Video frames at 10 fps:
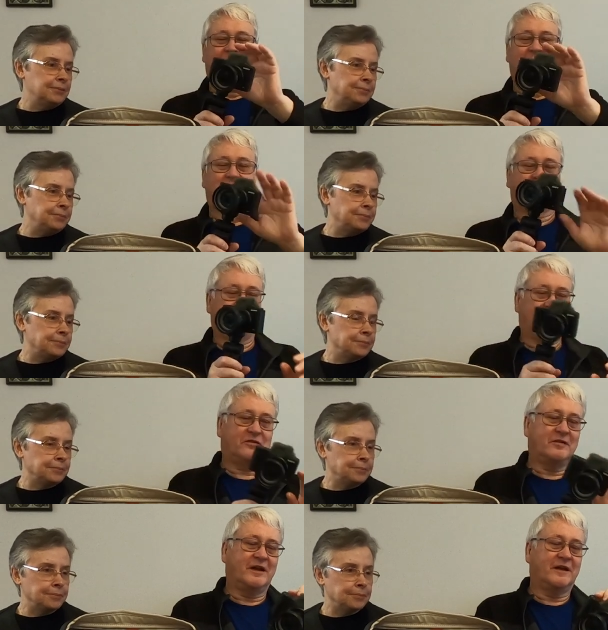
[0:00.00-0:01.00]
Speaker 1: So that's
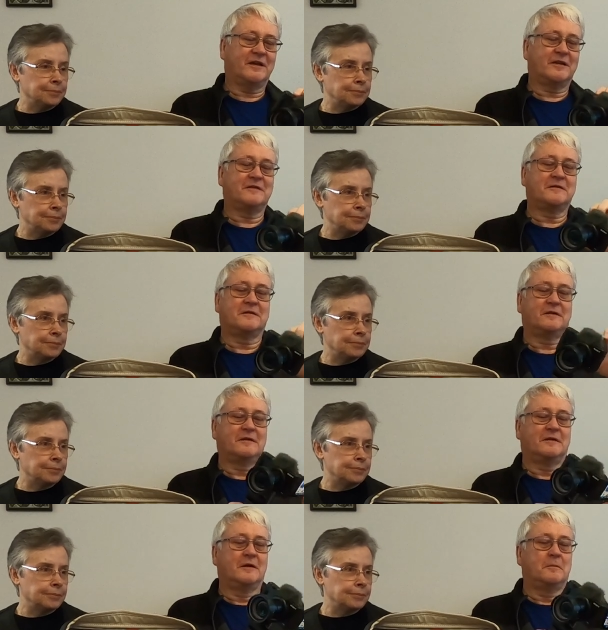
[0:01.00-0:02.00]
that.
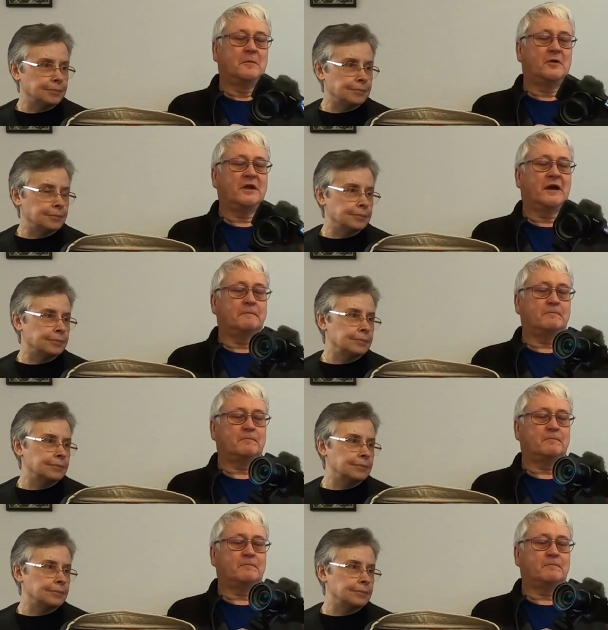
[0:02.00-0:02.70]
But yeah,